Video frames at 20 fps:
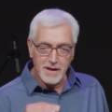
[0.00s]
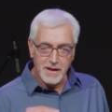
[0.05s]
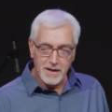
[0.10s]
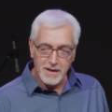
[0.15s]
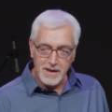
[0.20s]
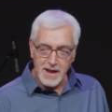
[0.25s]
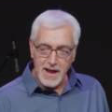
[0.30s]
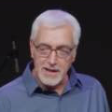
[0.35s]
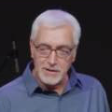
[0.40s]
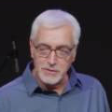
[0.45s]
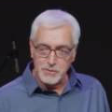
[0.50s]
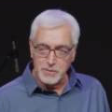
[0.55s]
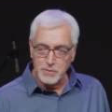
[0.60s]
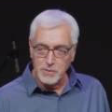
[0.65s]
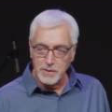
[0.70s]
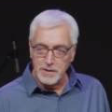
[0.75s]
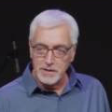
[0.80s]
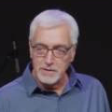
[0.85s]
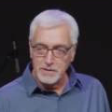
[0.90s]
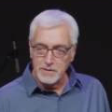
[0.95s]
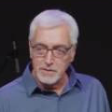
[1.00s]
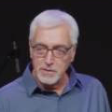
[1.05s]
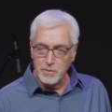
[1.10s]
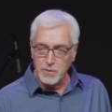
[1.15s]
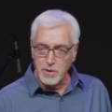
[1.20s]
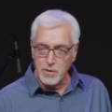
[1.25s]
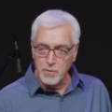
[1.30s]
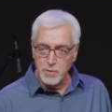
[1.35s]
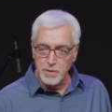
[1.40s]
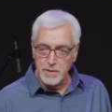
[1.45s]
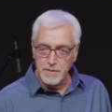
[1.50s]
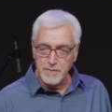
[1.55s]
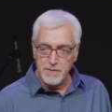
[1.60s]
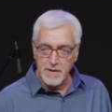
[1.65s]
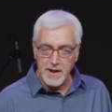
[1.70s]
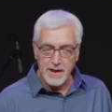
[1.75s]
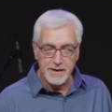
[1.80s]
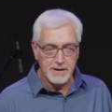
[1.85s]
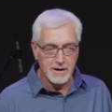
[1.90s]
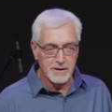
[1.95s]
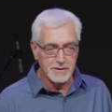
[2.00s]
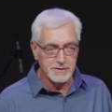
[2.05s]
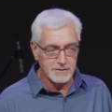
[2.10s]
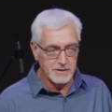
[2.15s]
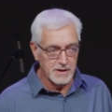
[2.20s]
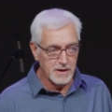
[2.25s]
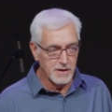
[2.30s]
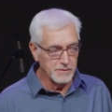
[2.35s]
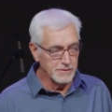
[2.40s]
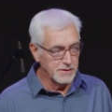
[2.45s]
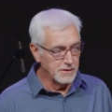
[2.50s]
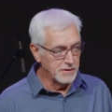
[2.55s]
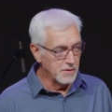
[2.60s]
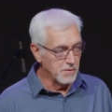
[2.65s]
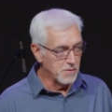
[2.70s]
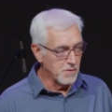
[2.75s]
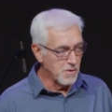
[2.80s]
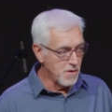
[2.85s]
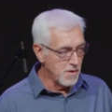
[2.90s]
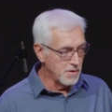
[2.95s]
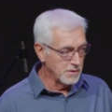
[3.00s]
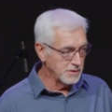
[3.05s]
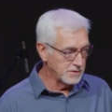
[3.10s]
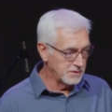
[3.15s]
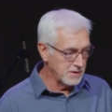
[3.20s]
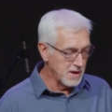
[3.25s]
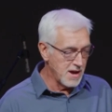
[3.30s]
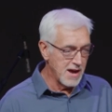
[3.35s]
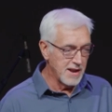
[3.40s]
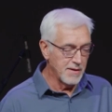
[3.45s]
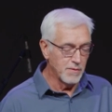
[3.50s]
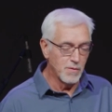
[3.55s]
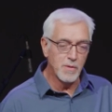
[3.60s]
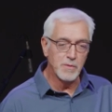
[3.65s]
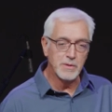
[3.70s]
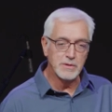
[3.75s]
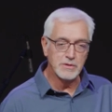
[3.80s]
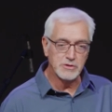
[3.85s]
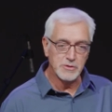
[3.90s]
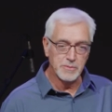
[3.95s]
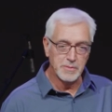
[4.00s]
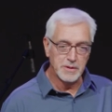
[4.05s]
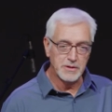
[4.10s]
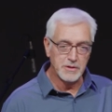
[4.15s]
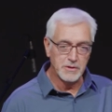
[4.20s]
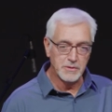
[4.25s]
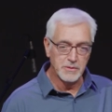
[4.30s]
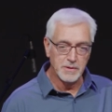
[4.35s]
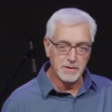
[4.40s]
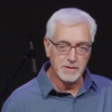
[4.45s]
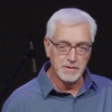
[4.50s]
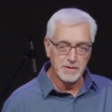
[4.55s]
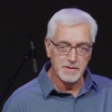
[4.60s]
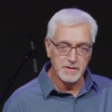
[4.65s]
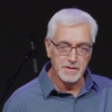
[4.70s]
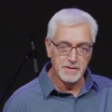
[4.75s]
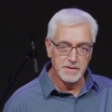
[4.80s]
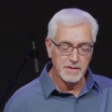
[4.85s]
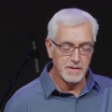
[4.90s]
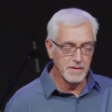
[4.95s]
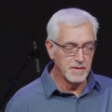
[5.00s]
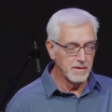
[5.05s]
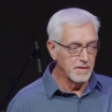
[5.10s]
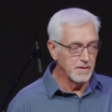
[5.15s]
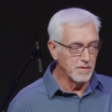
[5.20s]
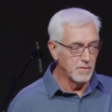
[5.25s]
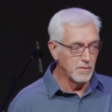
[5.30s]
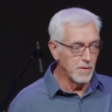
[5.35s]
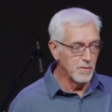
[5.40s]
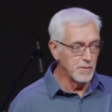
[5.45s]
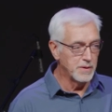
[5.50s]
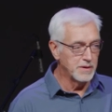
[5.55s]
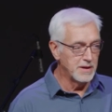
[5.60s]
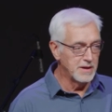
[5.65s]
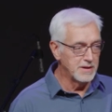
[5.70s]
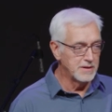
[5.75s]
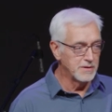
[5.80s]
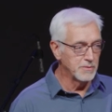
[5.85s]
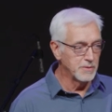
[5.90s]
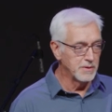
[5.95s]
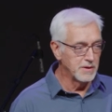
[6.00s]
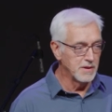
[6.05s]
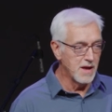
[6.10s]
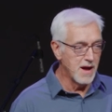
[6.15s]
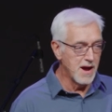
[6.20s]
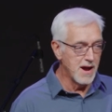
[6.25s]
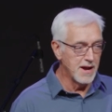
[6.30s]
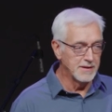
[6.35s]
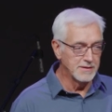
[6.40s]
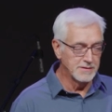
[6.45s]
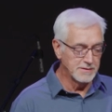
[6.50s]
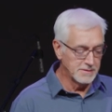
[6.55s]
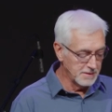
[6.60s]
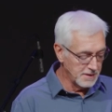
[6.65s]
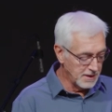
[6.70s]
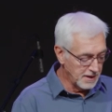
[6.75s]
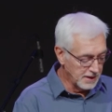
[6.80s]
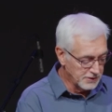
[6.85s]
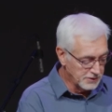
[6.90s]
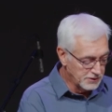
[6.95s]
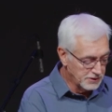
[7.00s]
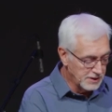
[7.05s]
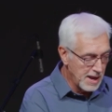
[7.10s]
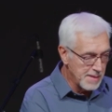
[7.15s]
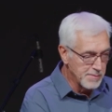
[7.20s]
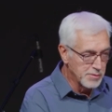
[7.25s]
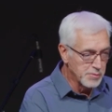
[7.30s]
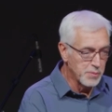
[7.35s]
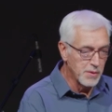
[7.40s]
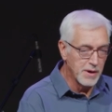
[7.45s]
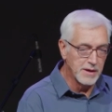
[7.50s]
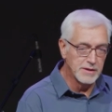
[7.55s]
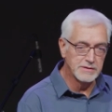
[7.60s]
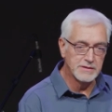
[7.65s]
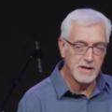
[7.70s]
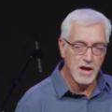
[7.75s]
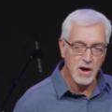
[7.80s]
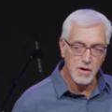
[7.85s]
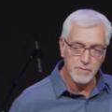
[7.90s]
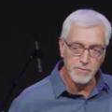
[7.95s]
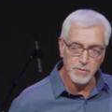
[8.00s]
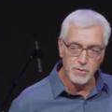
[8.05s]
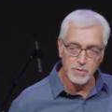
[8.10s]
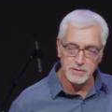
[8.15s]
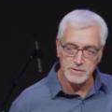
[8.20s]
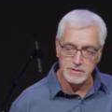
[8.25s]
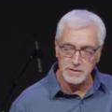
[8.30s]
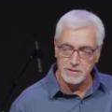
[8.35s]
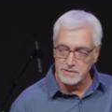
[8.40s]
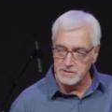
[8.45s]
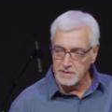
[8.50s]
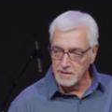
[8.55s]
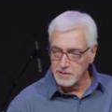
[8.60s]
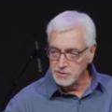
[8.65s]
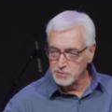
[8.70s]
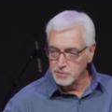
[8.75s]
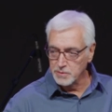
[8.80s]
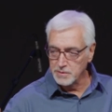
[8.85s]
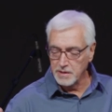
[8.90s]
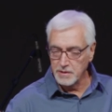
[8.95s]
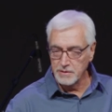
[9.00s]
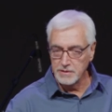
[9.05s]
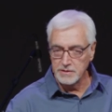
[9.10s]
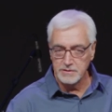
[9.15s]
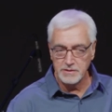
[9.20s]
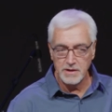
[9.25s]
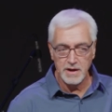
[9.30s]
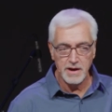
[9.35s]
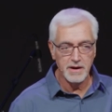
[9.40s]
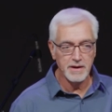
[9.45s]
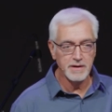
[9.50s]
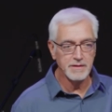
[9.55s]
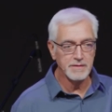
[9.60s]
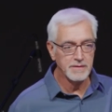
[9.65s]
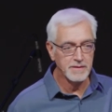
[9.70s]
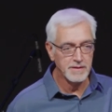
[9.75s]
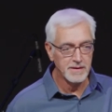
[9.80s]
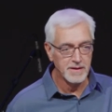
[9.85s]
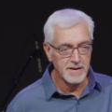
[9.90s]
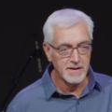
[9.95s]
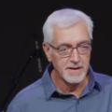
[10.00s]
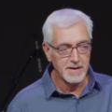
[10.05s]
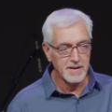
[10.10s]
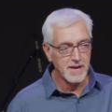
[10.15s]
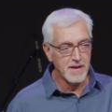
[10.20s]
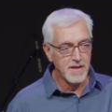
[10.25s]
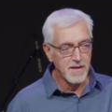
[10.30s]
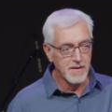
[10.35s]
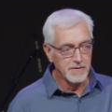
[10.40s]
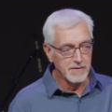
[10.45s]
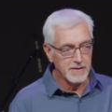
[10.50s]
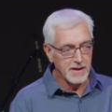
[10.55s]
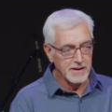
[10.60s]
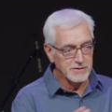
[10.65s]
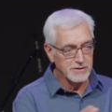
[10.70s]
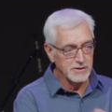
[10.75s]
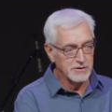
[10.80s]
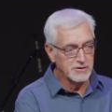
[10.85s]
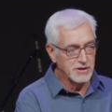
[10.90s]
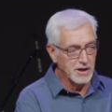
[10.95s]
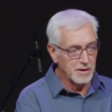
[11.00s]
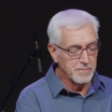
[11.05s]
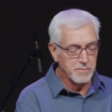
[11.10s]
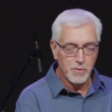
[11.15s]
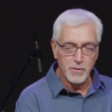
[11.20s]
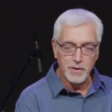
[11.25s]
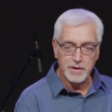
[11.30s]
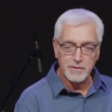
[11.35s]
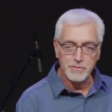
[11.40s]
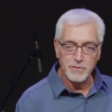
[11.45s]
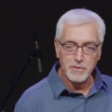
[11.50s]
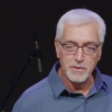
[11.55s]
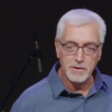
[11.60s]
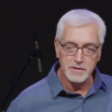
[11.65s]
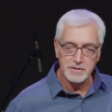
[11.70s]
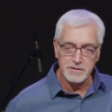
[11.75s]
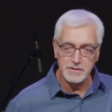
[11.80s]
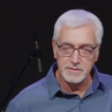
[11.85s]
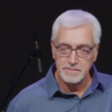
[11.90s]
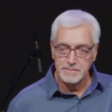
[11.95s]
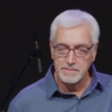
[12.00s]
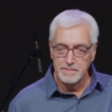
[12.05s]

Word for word: Guys, when, we when we find ourselves on the wrong side of what we should be doing, what we need to realize, as James breaks down for us, it starts with our desire. That's a checkpoint for us.